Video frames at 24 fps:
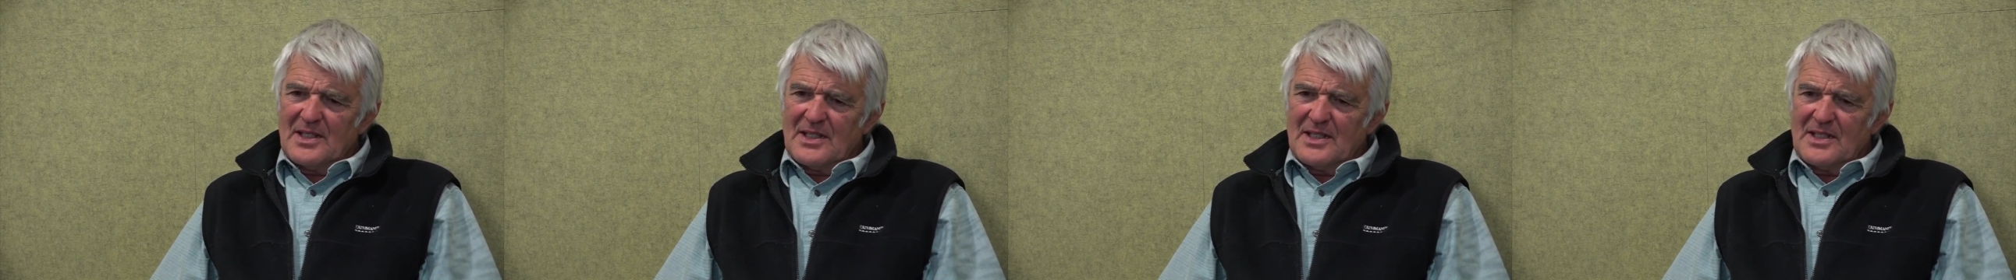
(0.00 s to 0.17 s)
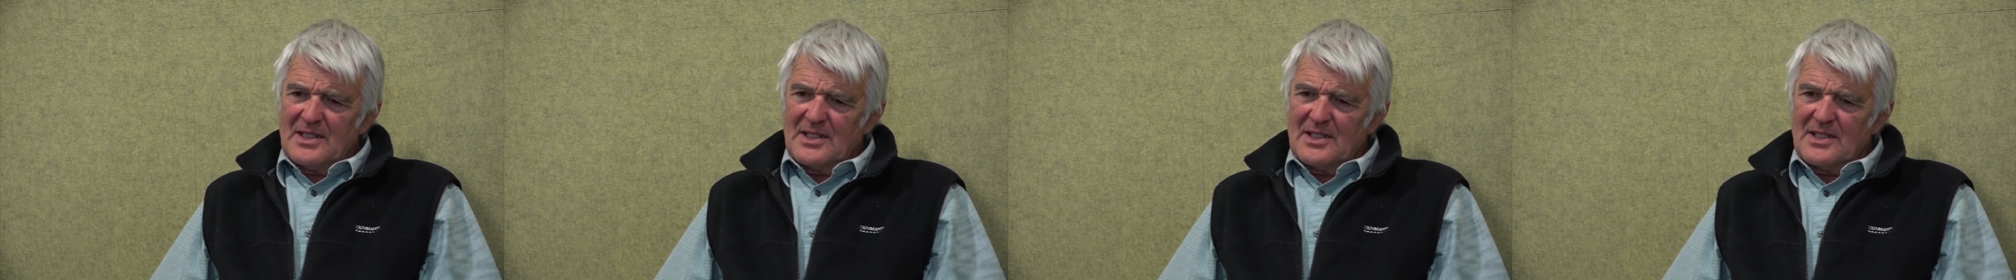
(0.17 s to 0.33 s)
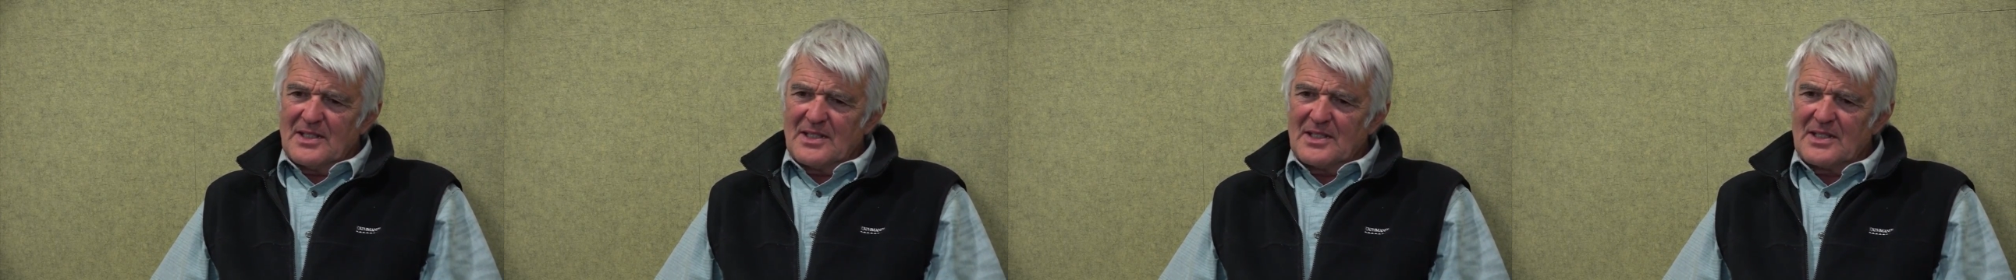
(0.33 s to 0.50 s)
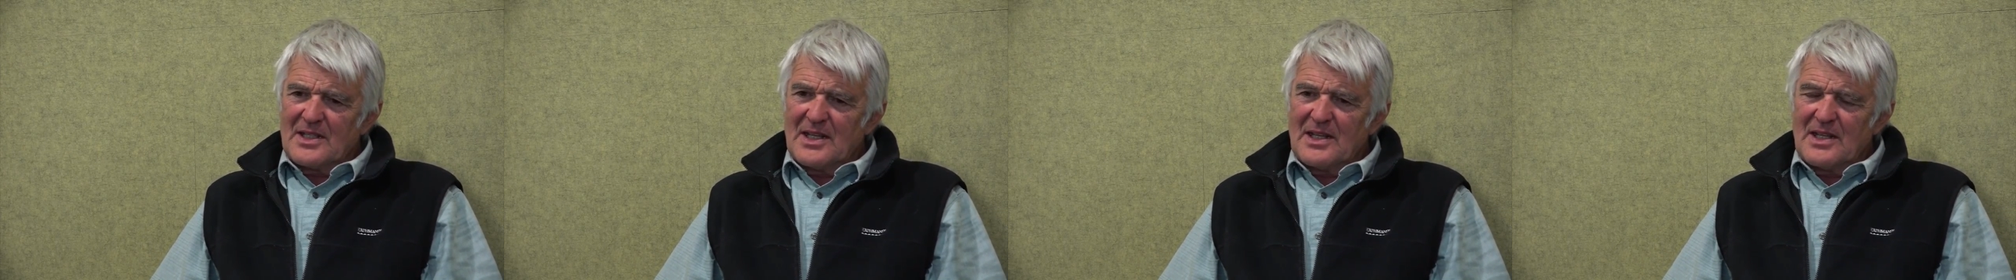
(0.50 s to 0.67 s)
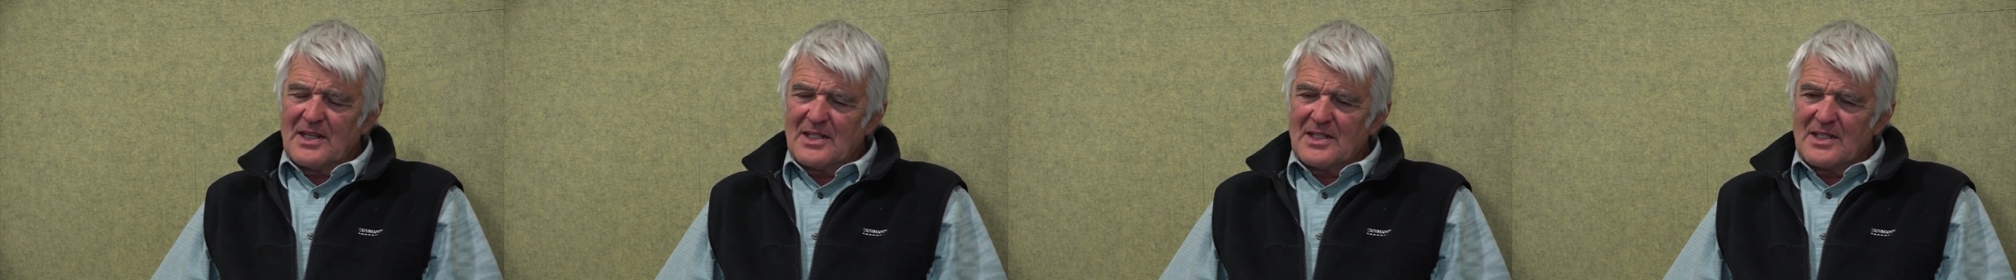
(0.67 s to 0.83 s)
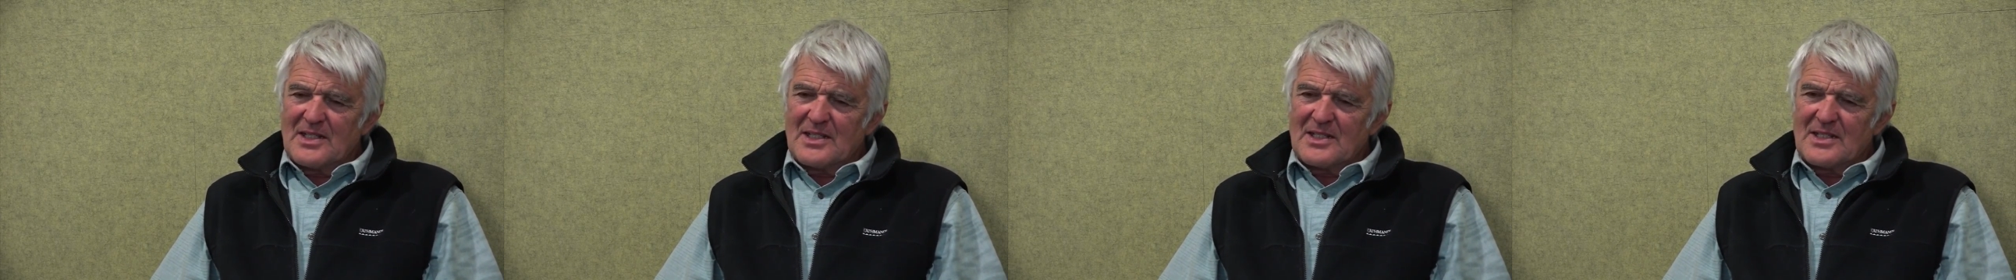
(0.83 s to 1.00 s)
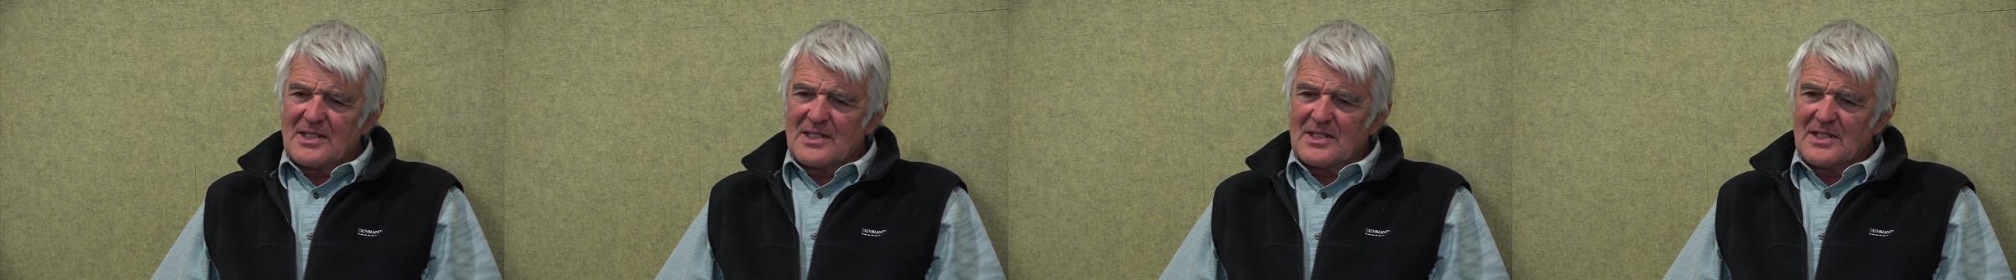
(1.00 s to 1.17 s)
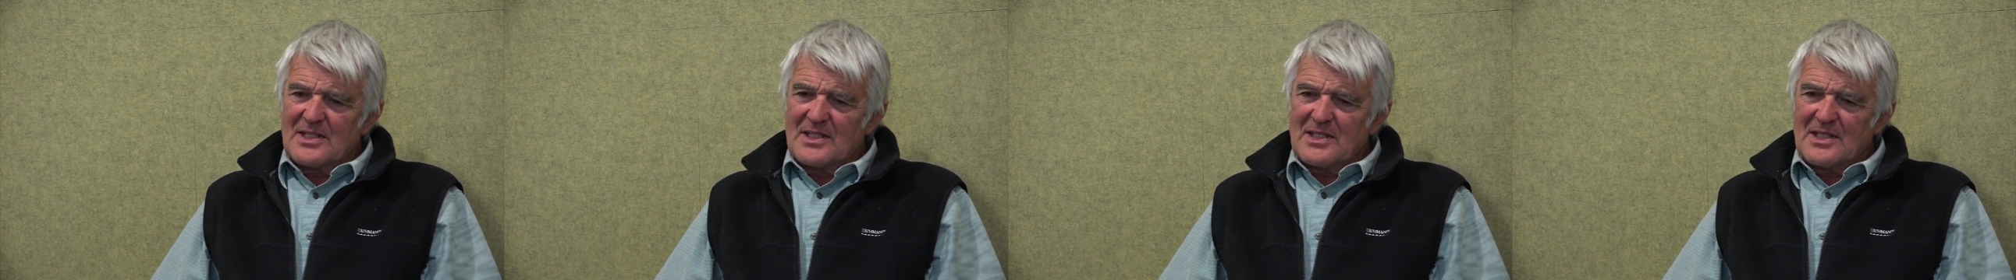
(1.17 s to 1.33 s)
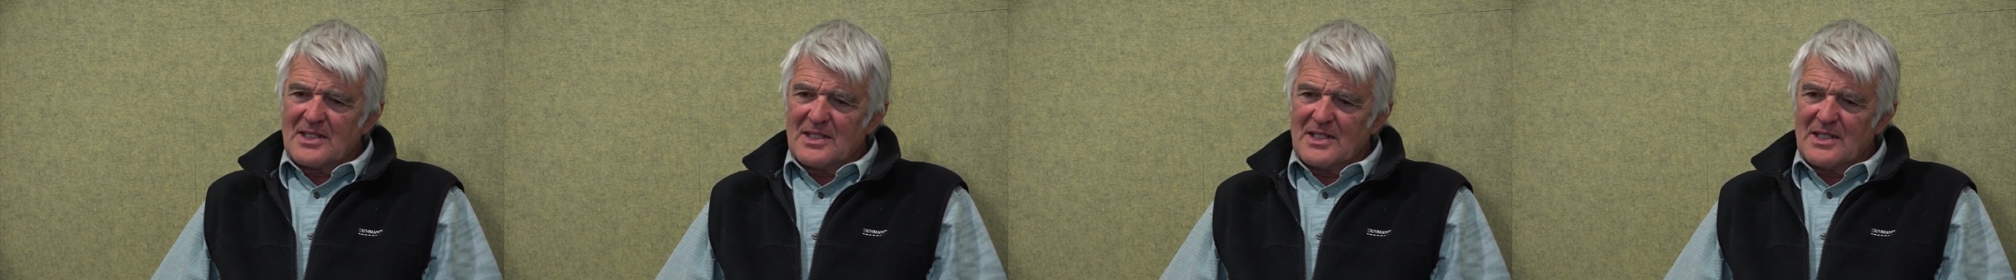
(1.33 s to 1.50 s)
Yeah, so
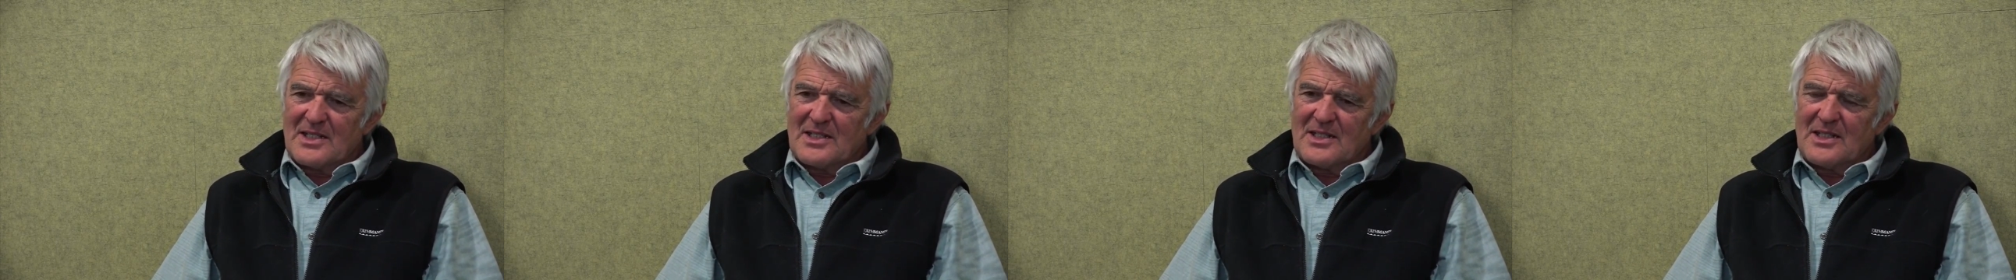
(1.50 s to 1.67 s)
it's